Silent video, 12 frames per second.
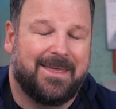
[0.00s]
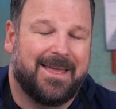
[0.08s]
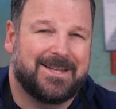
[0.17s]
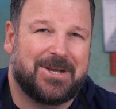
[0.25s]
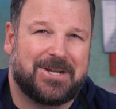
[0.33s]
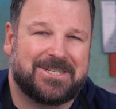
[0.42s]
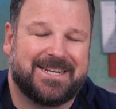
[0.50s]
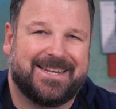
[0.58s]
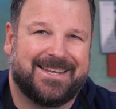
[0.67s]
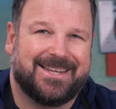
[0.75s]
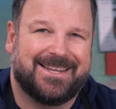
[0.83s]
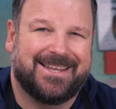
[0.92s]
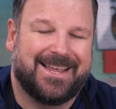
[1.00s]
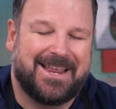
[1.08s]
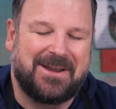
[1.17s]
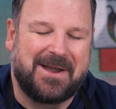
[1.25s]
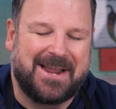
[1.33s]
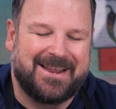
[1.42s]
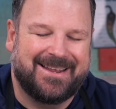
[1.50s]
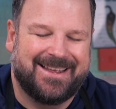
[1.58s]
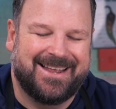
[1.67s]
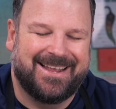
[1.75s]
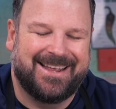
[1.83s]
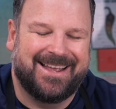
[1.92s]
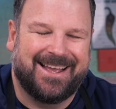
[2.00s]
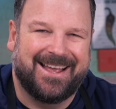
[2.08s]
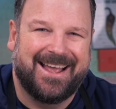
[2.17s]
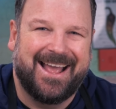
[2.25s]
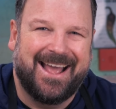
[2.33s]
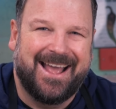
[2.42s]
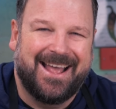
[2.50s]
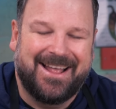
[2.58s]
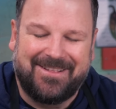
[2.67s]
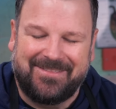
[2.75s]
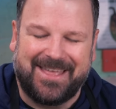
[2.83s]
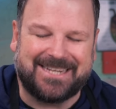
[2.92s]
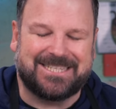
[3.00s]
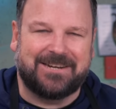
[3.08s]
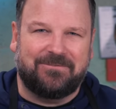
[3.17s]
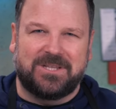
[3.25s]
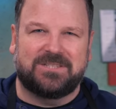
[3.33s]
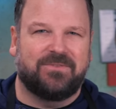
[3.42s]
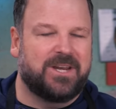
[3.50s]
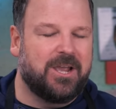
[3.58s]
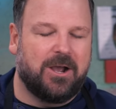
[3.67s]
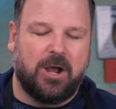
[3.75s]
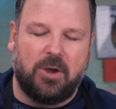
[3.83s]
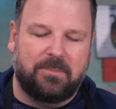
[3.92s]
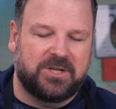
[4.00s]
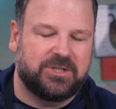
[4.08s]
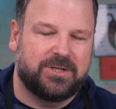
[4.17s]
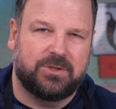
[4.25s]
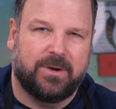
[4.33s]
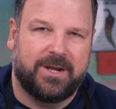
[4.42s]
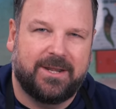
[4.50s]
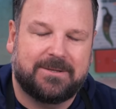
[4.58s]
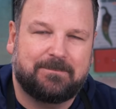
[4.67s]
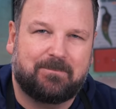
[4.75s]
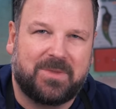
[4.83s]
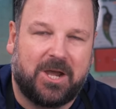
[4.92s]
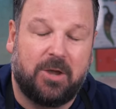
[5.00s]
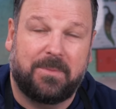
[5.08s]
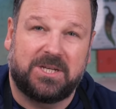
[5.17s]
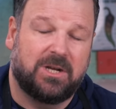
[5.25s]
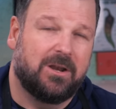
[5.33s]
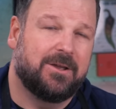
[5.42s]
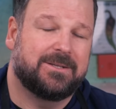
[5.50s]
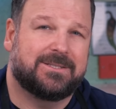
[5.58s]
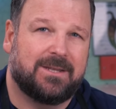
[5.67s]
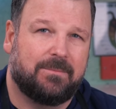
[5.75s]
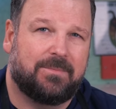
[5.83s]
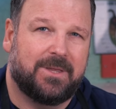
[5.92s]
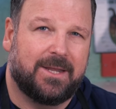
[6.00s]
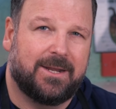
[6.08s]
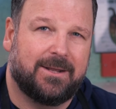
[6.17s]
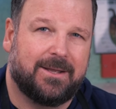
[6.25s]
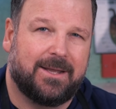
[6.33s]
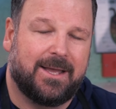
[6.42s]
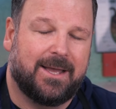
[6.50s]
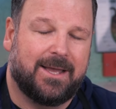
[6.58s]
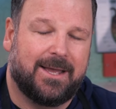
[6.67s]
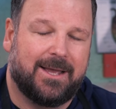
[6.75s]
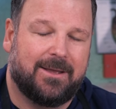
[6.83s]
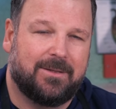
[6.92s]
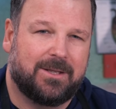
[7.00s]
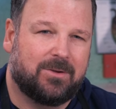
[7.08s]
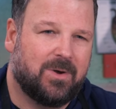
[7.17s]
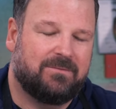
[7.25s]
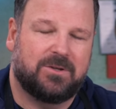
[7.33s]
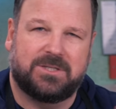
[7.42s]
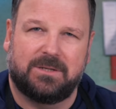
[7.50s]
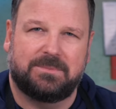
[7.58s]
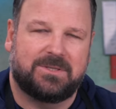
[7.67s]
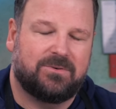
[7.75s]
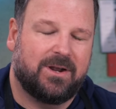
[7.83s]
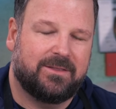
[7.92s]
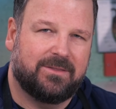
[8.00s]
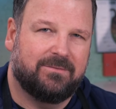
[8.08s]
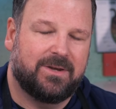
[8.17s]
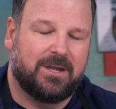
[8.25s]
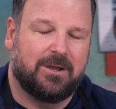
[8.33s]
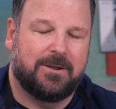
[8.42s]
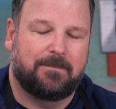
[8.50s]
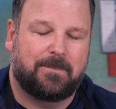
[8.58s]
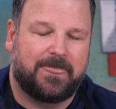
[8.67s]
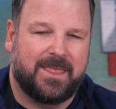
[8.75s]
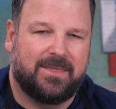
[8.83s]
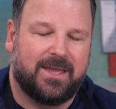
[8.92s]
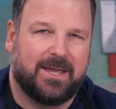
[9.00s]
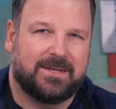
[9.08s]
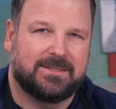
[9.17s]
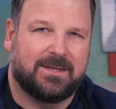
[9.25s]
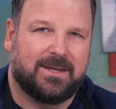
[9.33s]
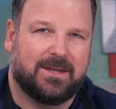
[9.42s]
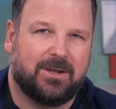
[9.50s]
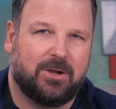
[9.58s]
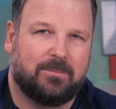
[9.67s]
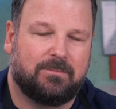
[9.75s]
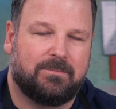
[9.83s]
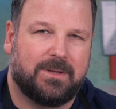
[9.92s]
That's hot. Anyway, that's it for this video. I hope that you enjoyed it. I hope that you learned something. Quite a few tips throughout the video that I hope